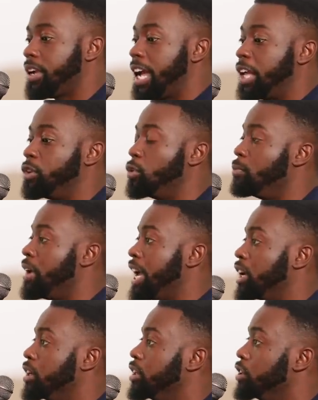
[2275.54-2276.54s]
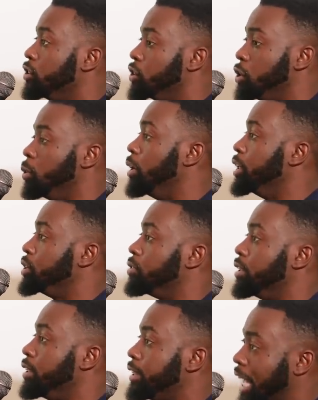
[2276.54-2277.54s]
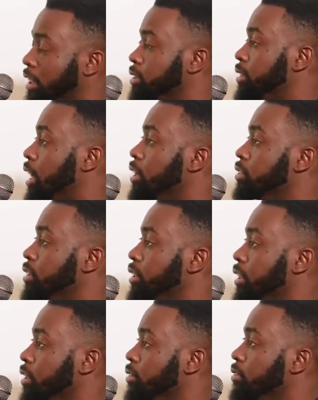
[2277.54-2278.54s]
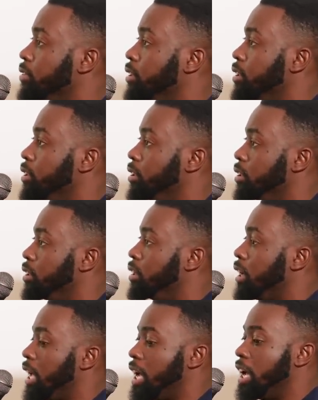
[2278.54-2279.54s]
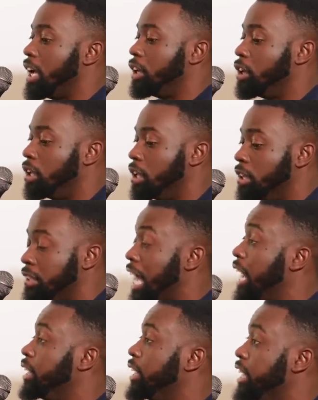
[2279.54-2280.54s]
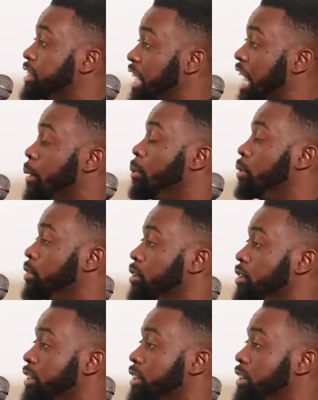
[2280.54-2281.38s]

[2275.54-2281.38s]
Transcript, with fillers: and you make $200,000 a year. And that is able to